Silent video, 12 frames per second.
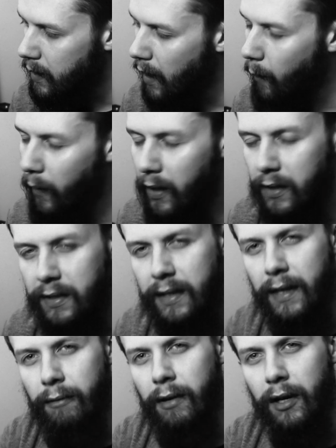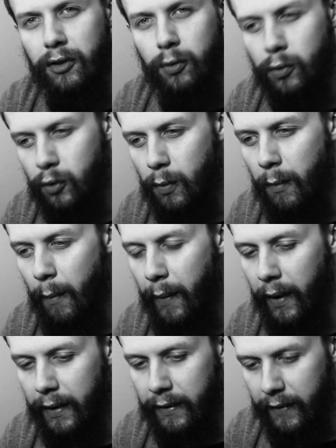And when I sit there and I talk to them
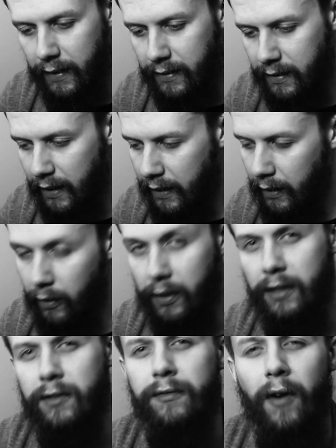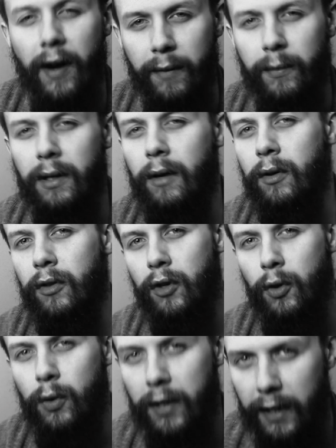about it, they say, oh yeah, it's fine, you know, I've got the
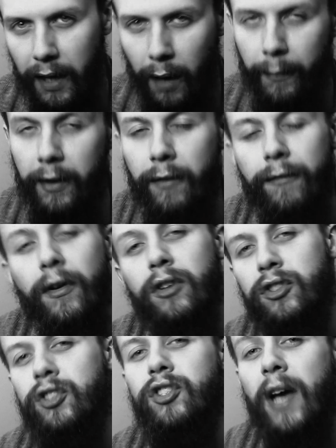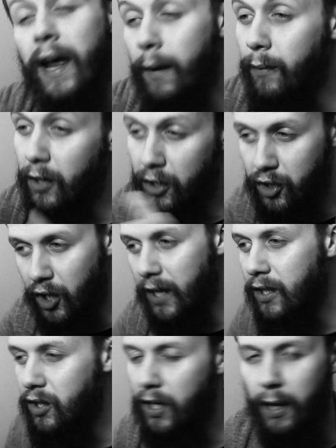new year coming, the 1st of Jan, I'm going to
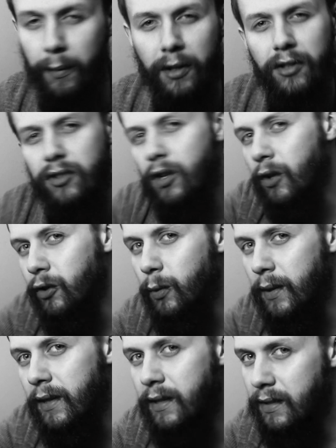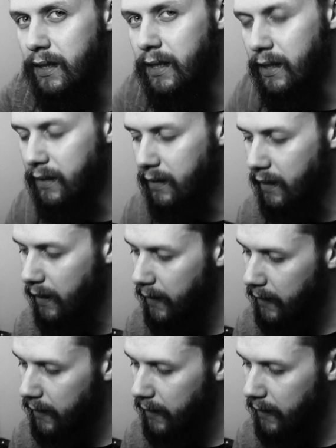change it and I'm going to start doing this and this.